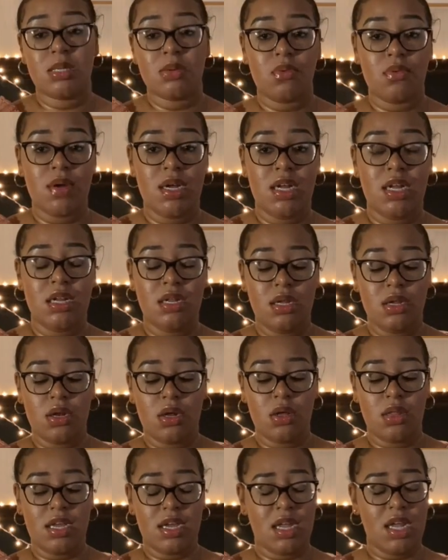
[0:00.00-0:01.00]
Reading, you
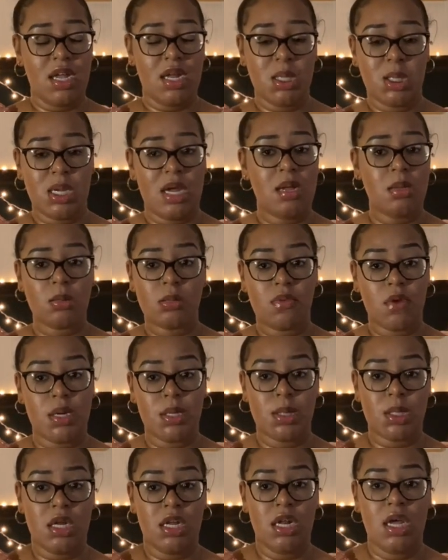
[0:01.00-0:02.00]
know, the King James
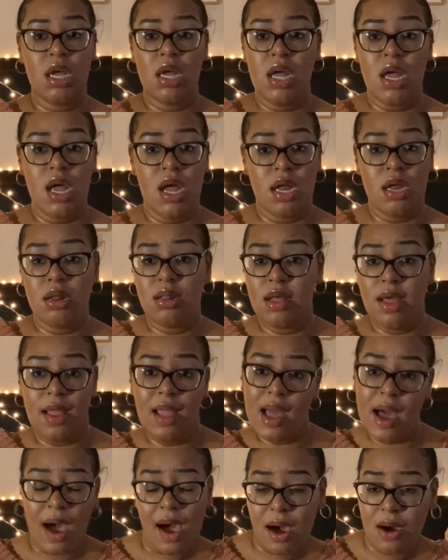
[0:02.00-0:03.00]
version, and you like,
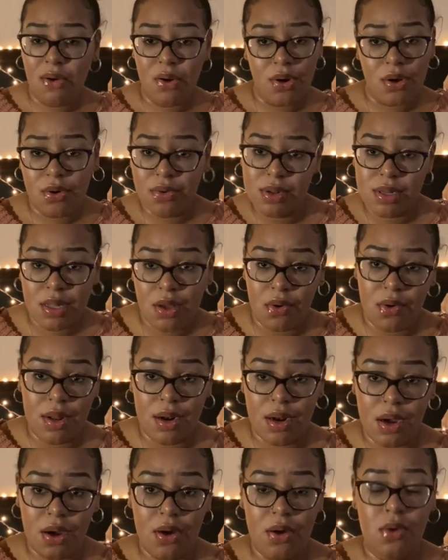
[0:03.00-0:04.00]
I don't know what's
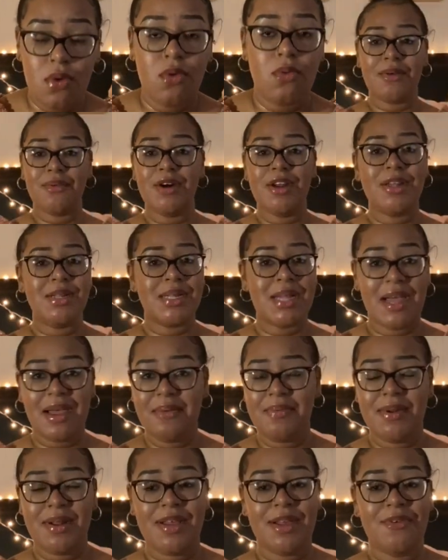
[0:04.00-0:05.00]
going on, what is
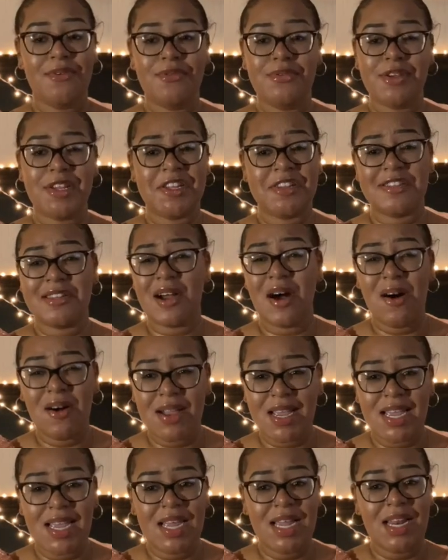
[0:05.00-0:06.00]
happening, who is
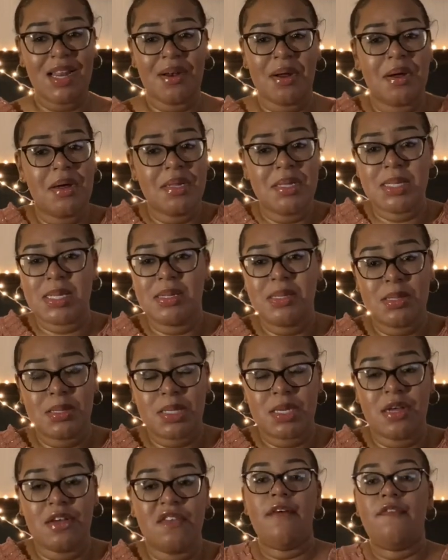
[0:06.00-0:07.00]
talking, and all this other
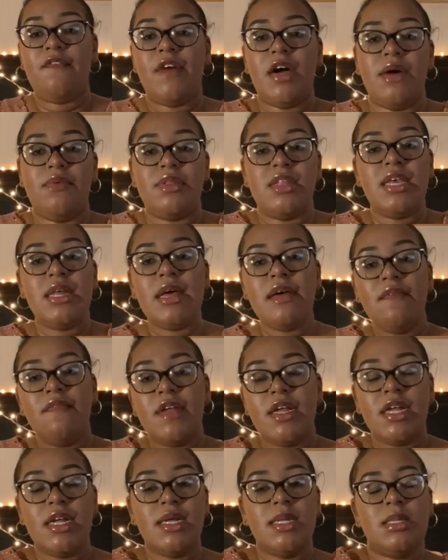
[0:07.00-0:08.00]
stuff. Fine with
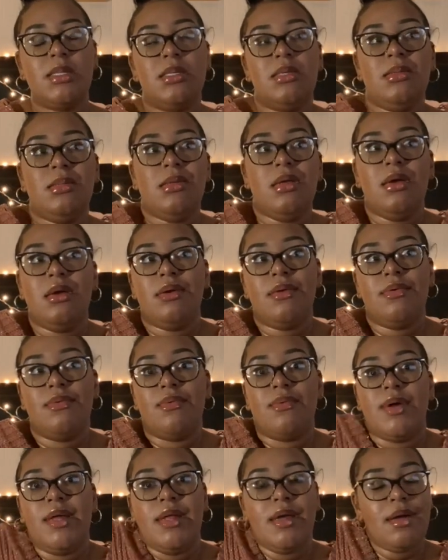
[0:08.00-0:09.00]
NIV, it's just like
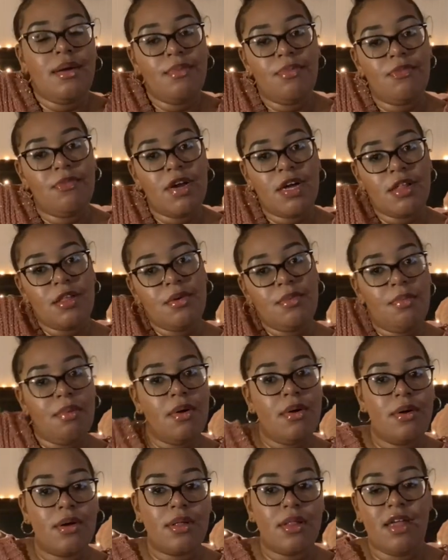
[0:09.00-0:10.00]
reading a regular
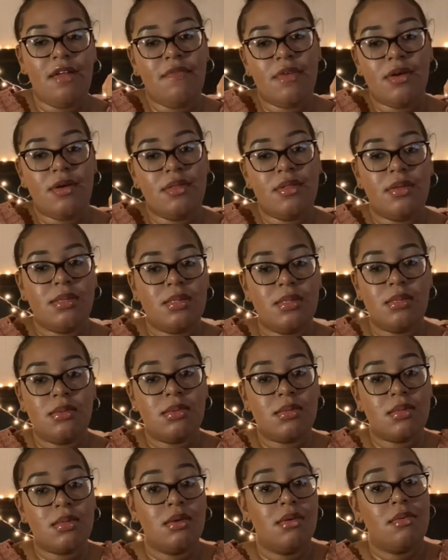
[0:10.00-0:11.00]
book, even though this
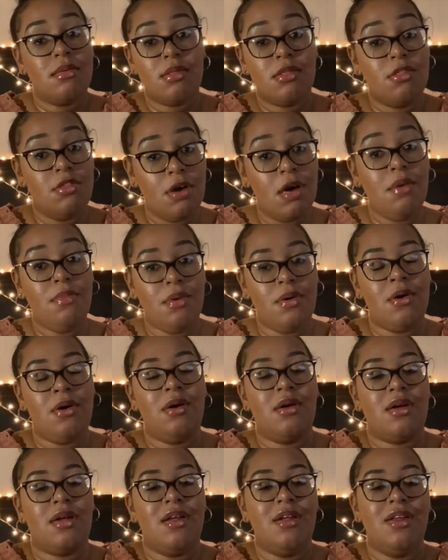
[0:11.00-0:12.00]
is the
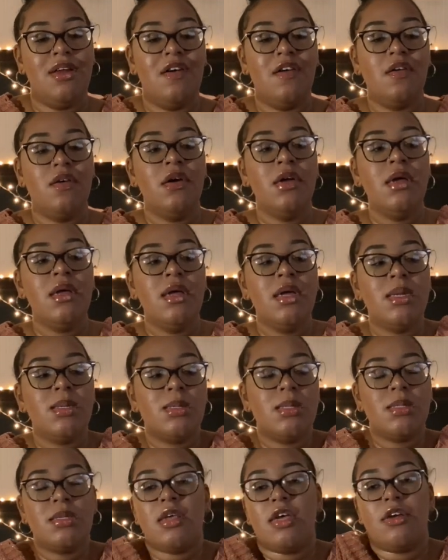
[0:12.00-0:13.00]
book, you know, it's
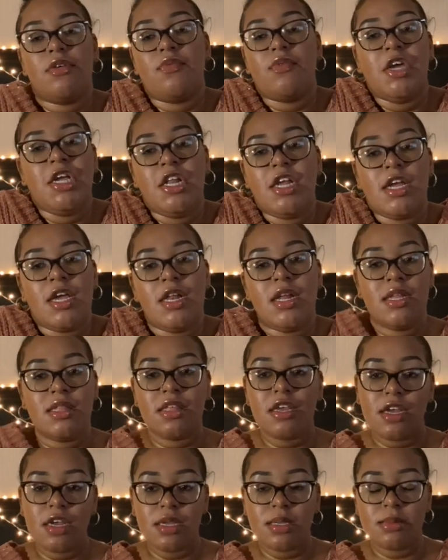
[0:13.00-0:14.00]
just like reading
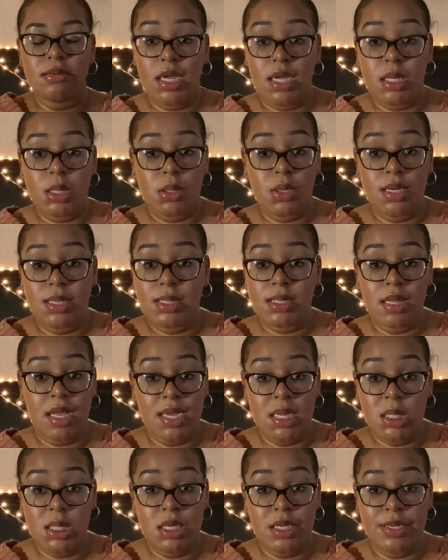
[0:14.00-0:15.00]
anything. So you get
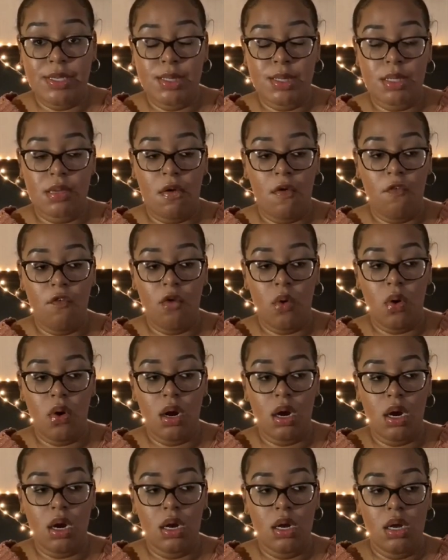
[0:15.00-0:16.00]
translations
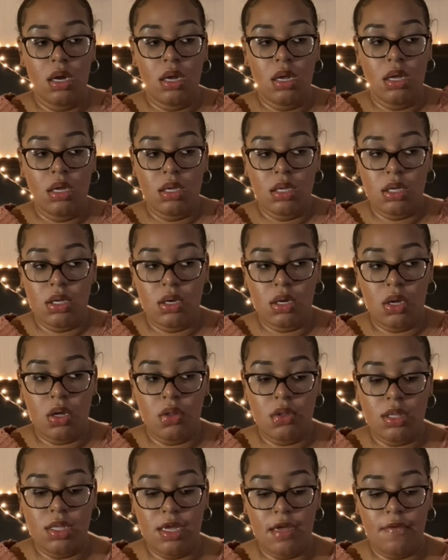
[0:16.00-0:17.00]
for, you
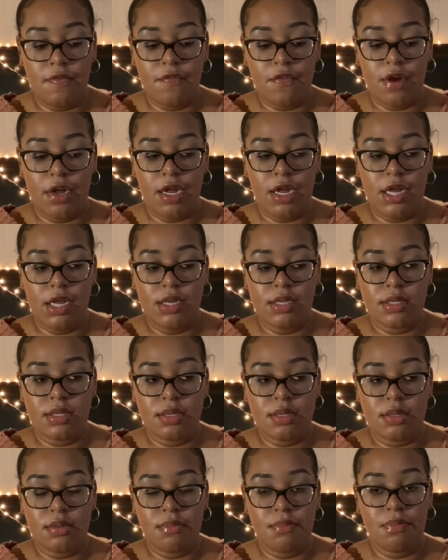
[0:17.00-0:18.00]
know, different
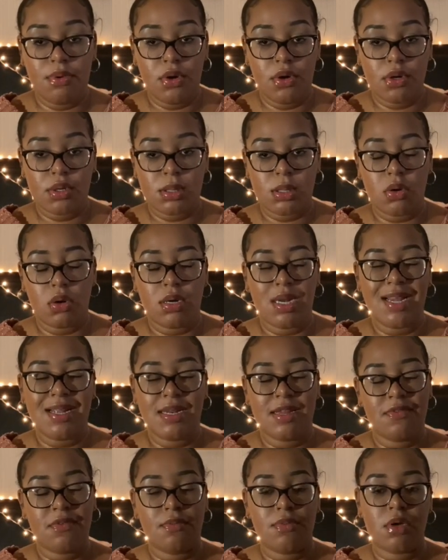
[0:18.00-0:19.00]
books, or not
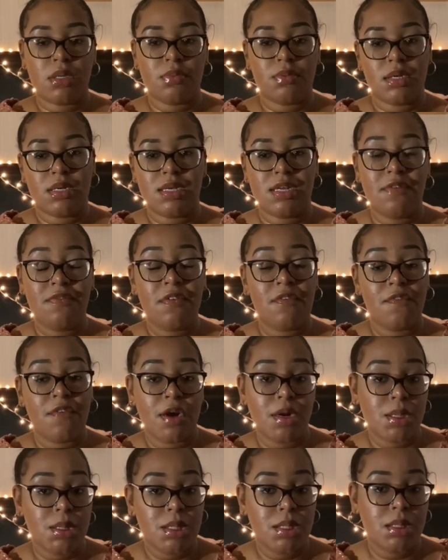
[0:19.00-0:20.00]
different books, but different
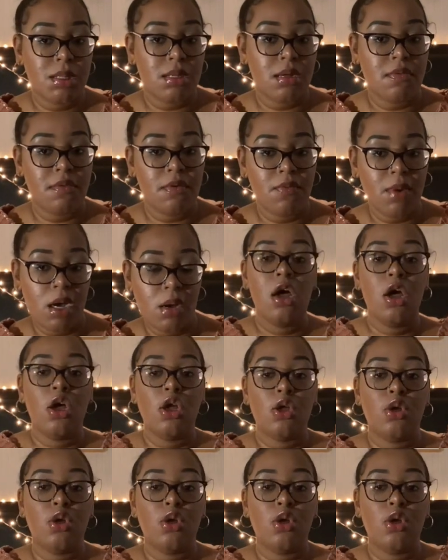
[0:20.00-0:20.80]
versions of the Bible.